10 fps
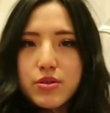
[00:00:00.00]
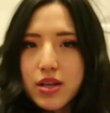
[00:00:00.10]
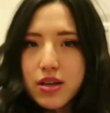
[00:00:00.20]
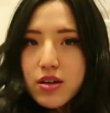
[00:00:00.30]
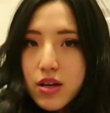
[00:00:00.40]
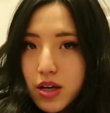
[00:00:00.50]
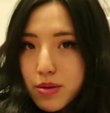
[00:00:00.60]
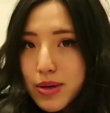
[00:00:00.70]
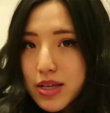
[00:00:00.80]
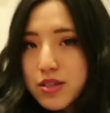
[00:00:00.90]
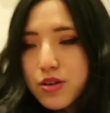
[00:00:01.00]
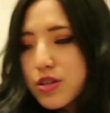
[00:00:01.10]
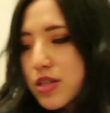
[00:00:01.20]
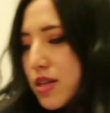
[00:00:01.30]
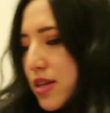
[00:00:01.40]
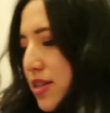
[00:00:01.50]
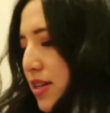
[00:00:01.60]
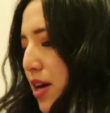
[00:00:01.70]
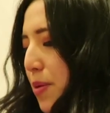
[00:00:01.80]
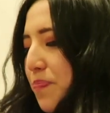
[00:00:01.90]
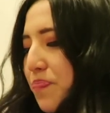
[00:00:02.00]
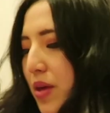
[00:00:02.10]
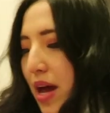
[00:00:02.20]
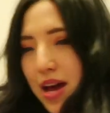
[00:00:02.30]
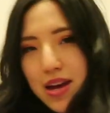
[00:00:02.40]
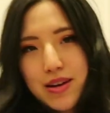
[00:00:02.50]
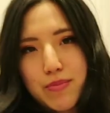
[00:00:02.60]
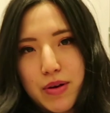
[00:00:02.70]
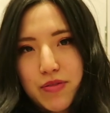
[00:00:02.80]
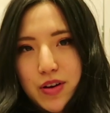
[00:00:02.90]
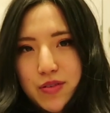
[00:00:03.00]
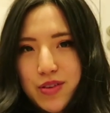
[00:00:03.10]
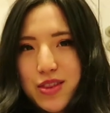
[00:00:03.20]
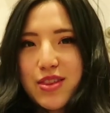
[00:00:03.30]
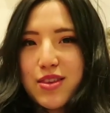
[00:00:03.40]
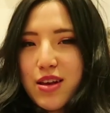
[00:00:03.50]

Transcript: those like big skirts and things like that. And my favorite,